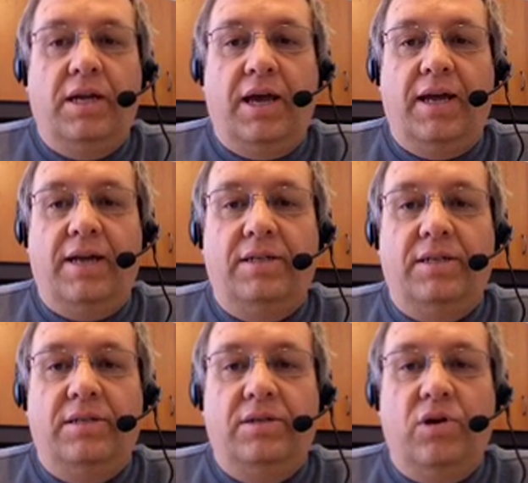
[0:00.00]
and
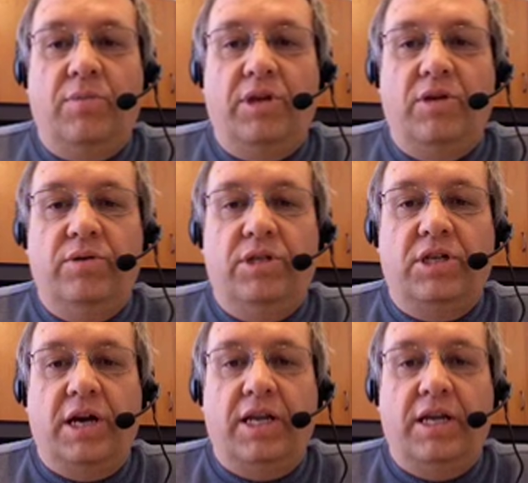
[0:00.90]
normally you would
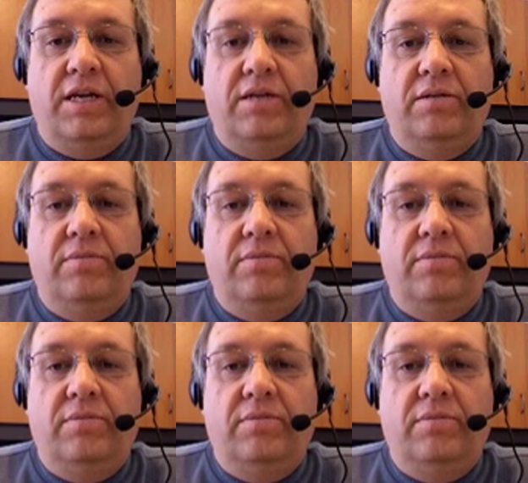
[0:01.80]
sign in,